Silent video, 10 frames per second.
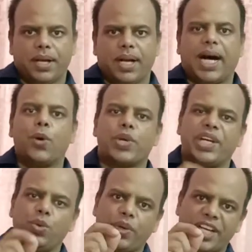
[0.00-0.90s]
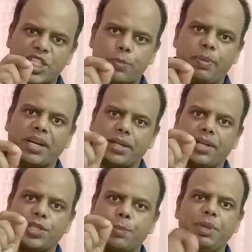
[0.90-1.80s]
how can you expect
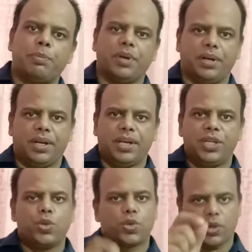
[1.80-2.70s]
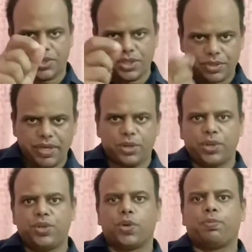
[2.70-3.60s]
other people to concentrate
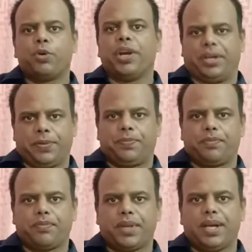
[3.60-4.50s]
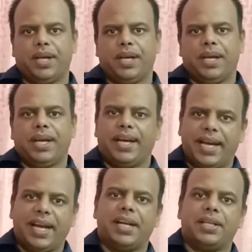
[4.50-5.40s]
on your point?
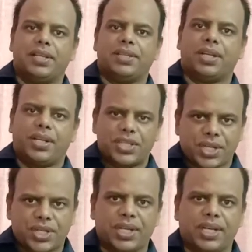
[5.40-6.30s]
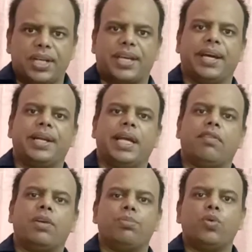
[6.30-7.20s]
And the discussion can
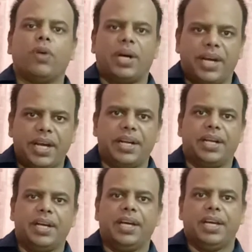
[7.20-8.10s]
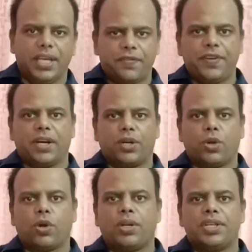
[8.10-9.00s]
never move ahead if we are
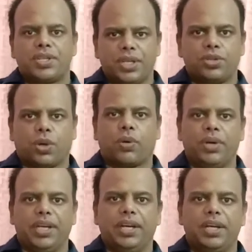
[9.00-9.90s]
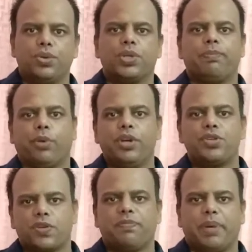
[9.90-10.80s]
not listening thoroughly to the
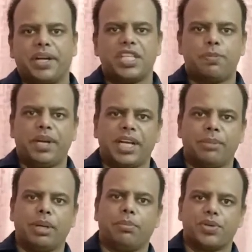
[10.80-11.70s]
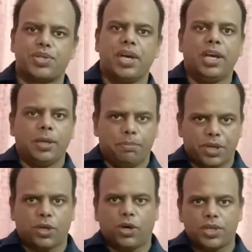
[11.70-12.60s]
points of participating members,
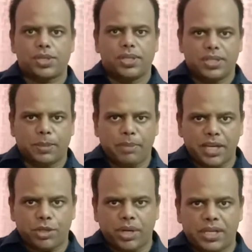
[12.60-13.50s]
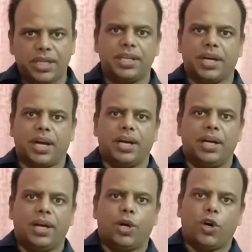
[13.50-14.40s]
because the main criteria
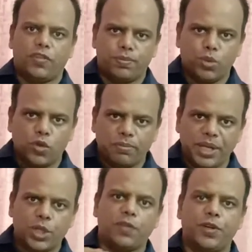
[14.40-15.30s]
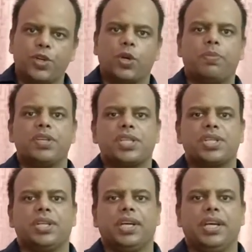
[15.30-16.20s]
of movement of a group
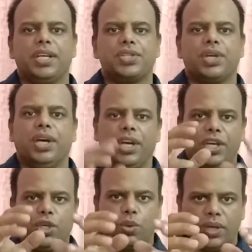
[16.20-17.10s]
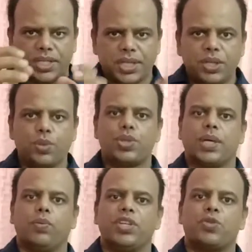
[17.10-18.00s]
discussion is you listen to
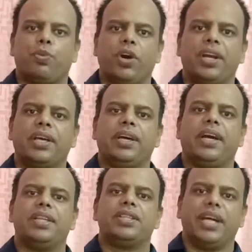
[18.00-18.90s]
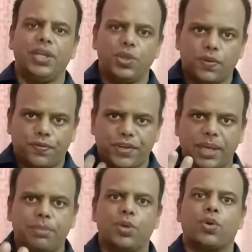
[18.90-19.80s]
someone's point and then you
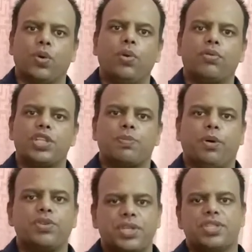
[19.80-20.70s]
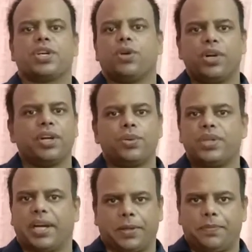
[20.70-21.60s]
frame your own responses according to
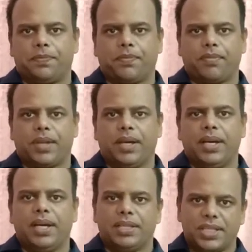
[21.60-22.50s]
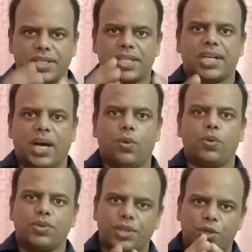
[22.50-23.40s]
that. This is
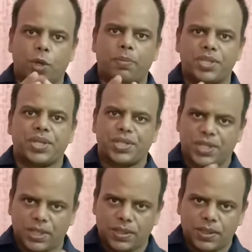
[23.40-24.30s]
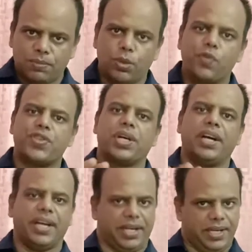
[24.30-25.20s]
how the group discussion moves
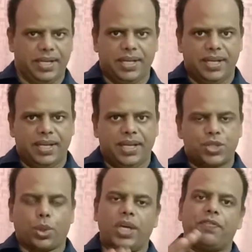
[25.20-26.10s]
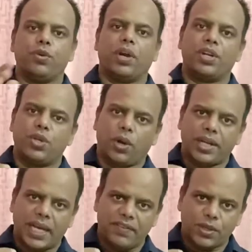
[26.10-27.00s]
ahead. So if you are not
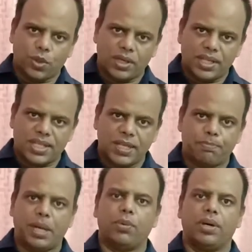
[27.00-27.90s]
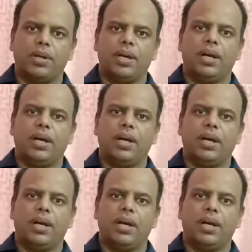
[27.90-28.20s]
having good listening power,